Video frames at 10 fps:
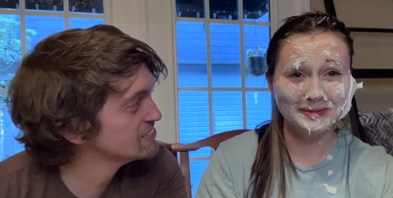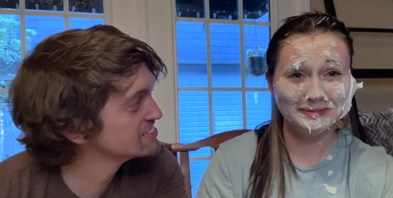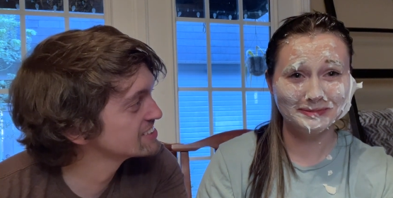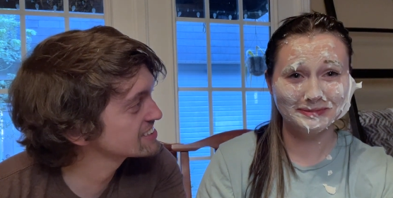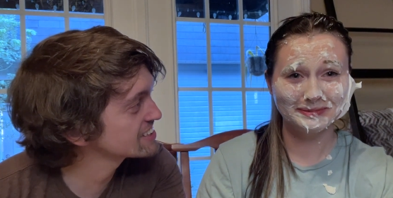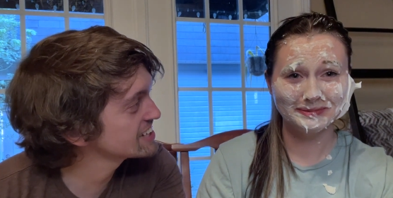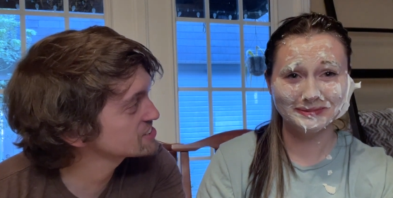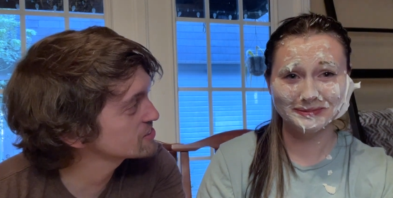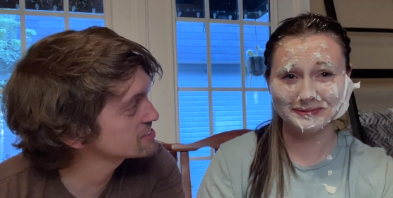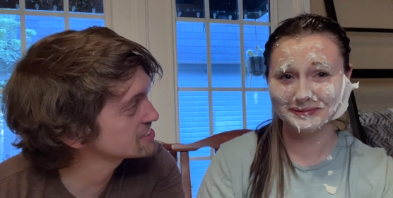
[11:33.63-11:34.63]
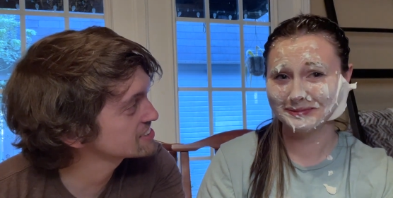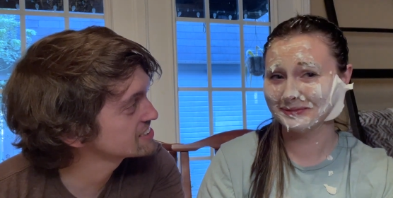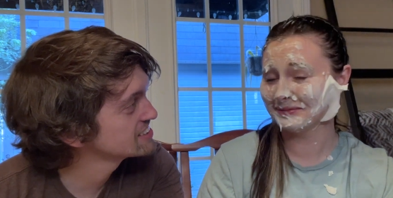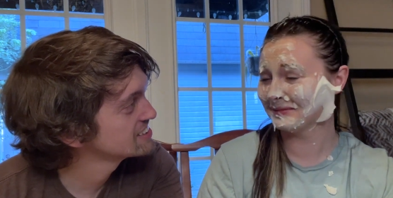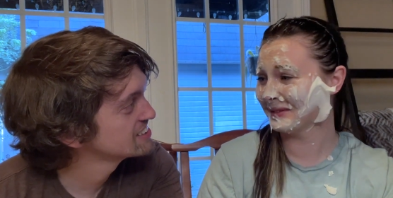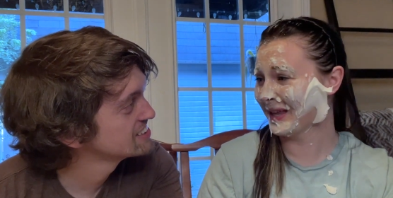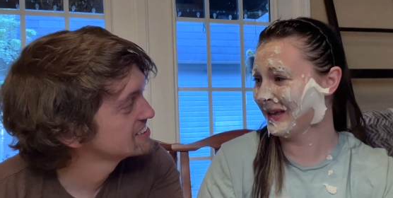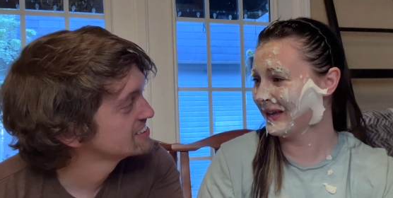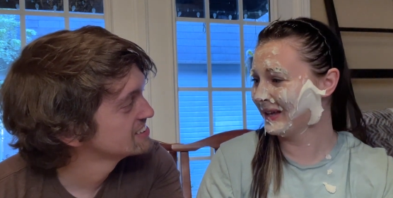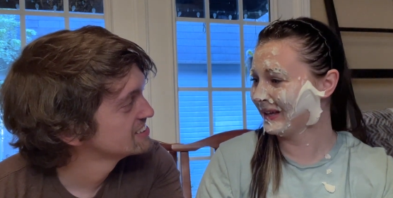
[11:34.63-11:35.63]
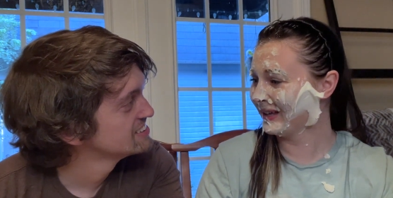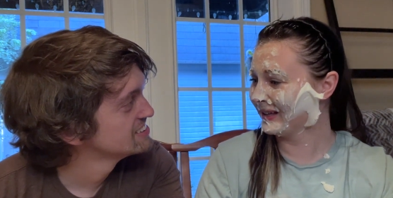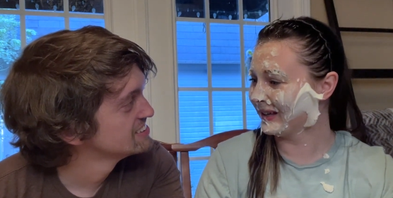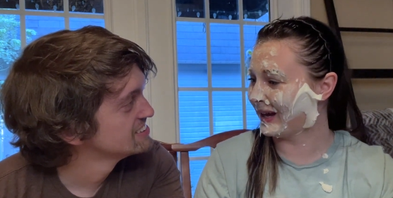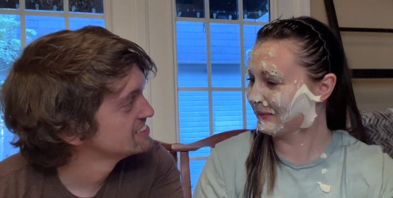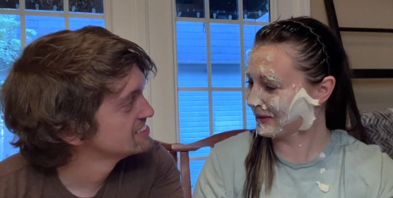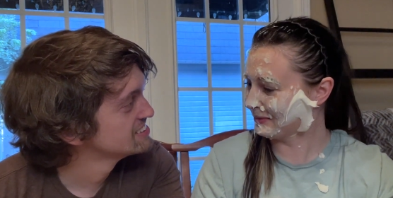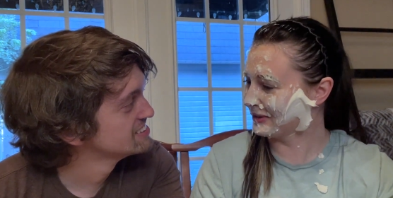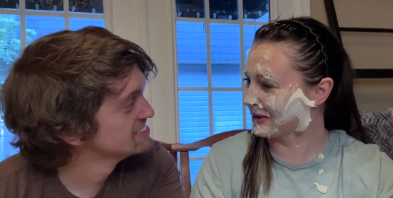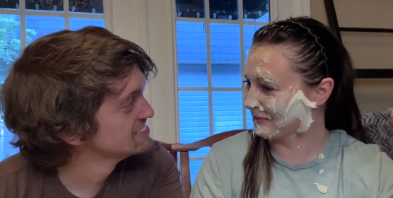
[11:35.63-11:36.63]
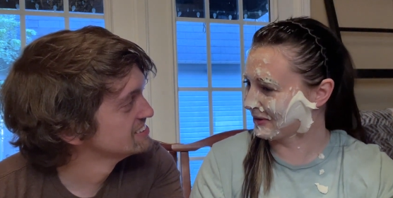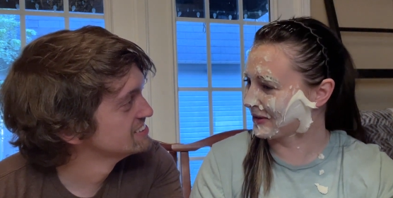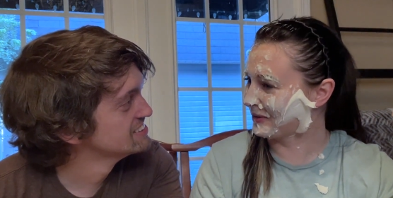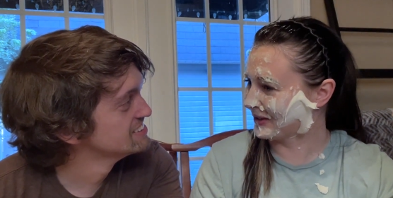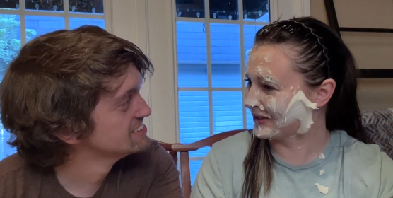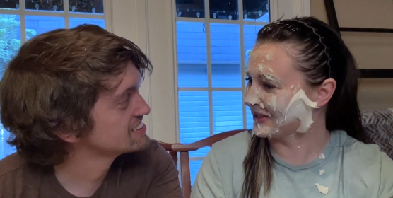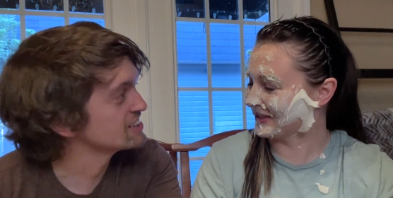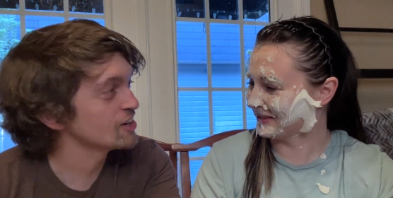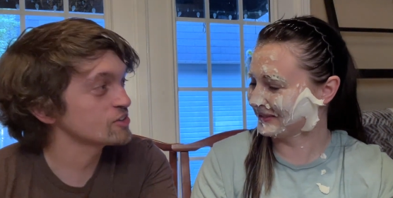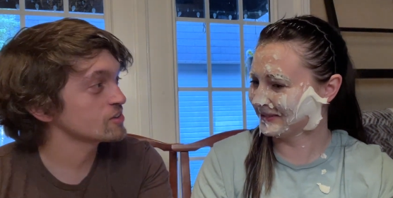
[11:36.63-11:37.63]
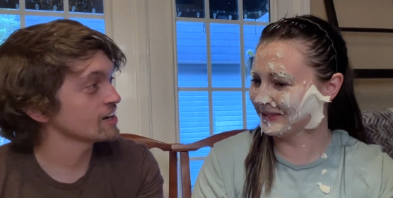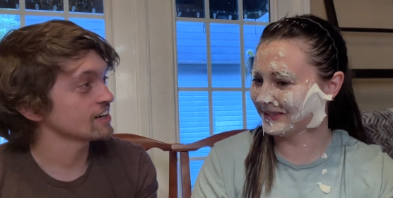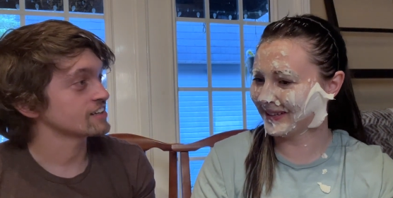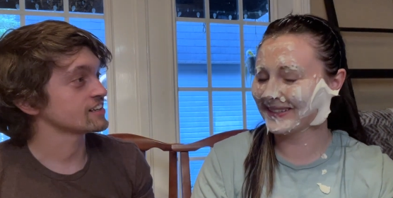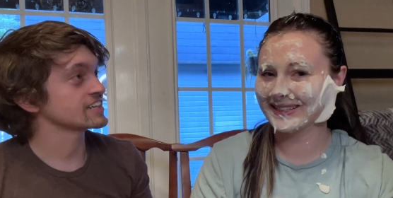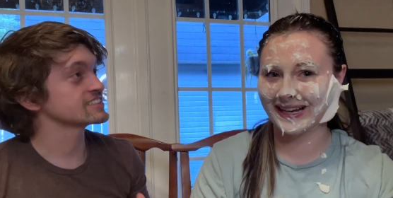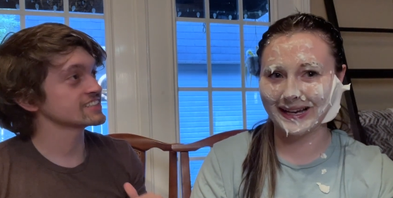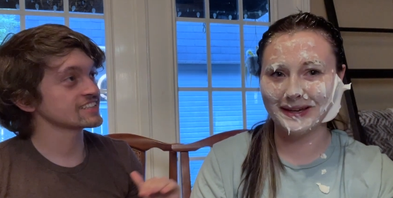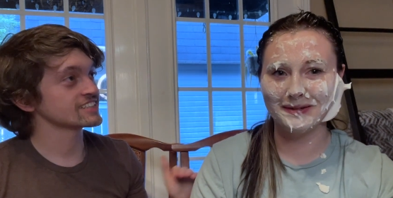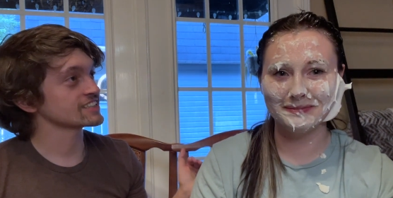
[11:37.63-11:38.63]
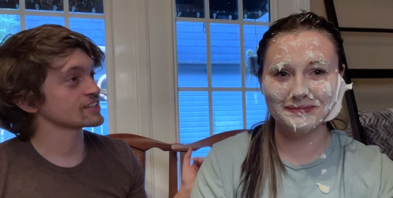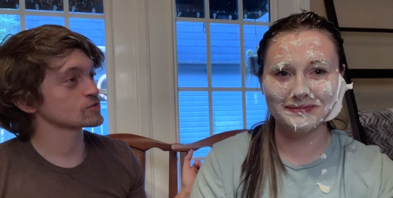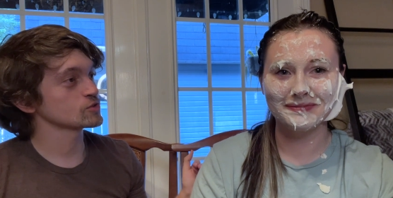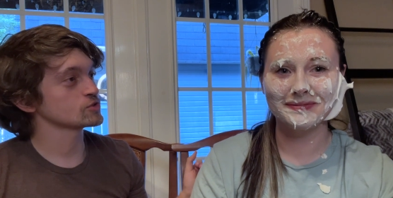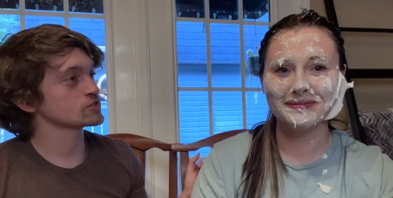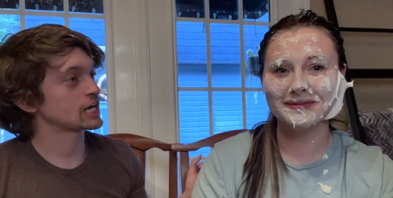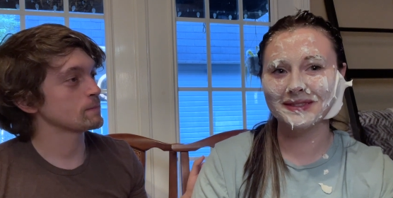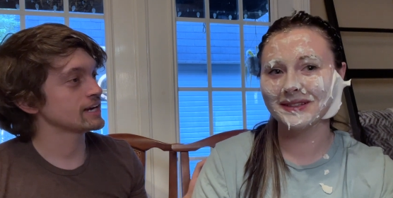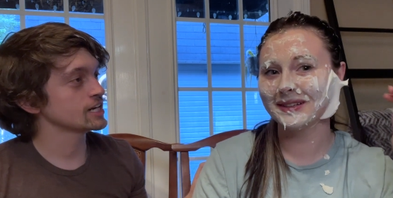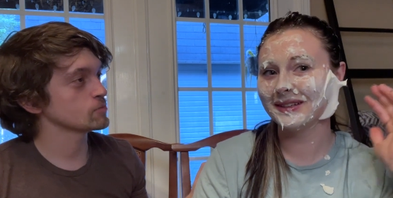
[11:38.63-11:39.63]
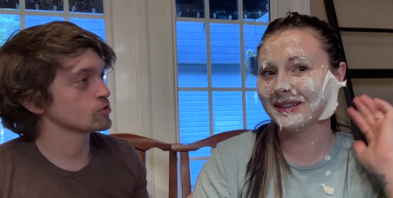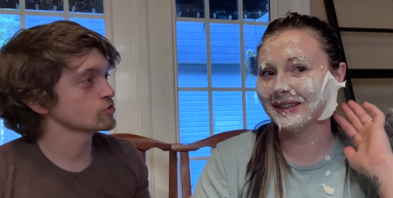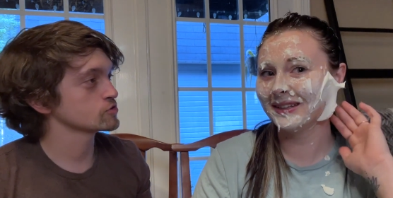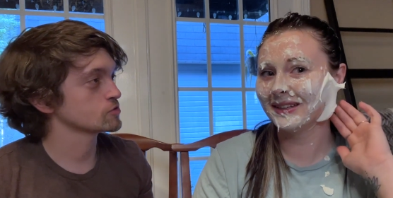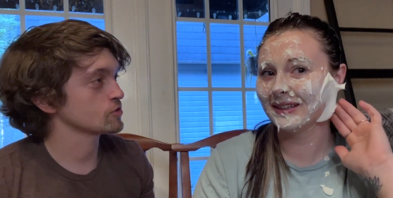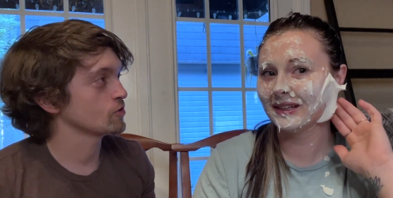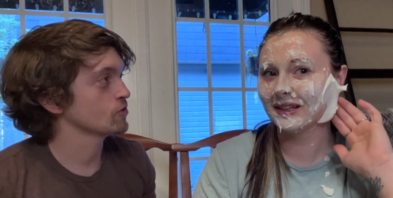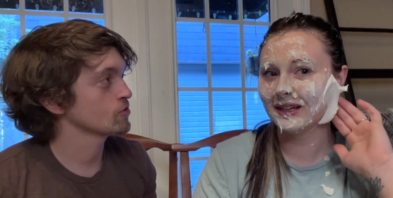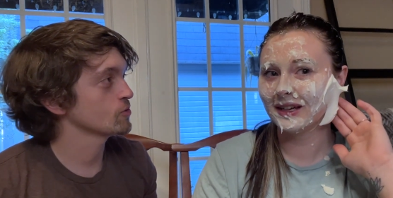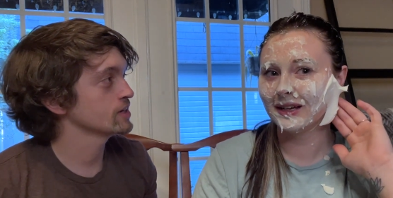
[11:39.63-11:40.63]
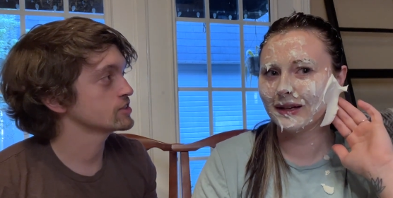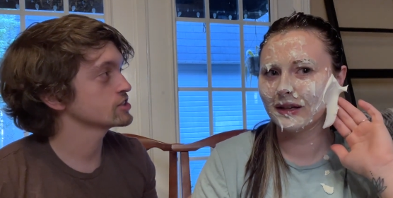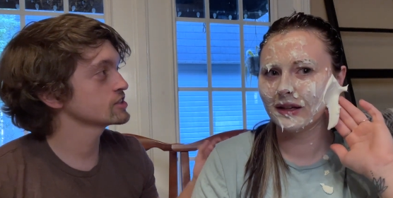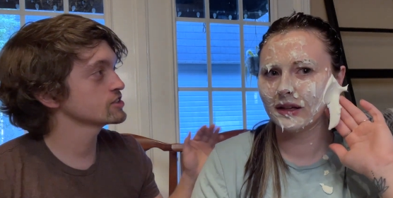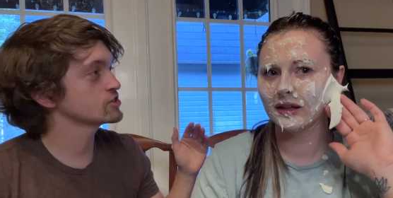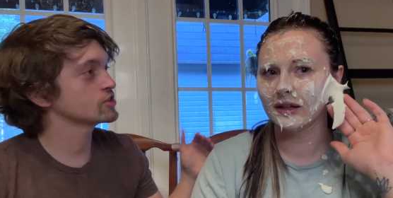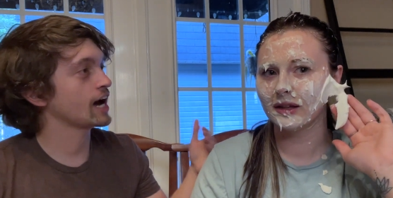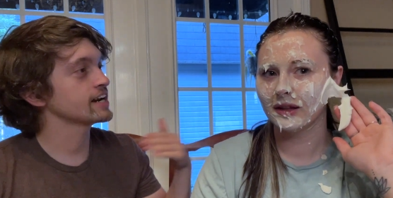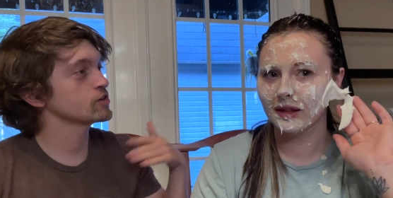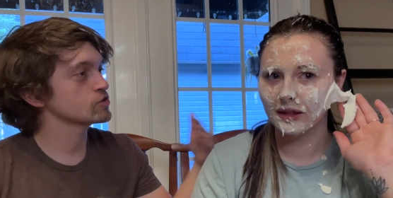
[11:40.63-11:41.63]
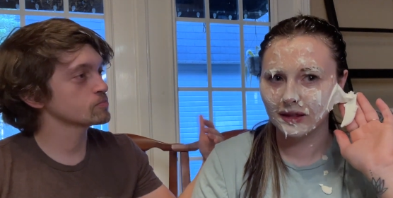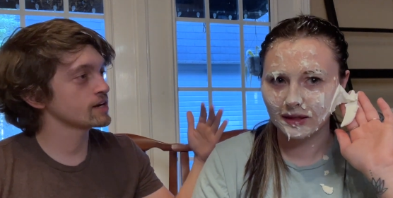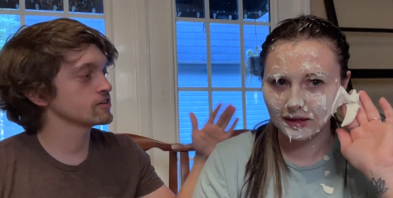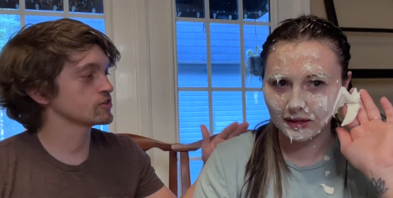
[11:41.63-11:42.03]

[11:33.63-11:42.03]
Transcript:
Speaker 1: Is that the last question?
Speaker 2: I'm coming up with a question. No, you're not. Yes, That's I it. Am. That's
Speaker 1: not the rules. You can't make up rules on, the way. Just because I know you better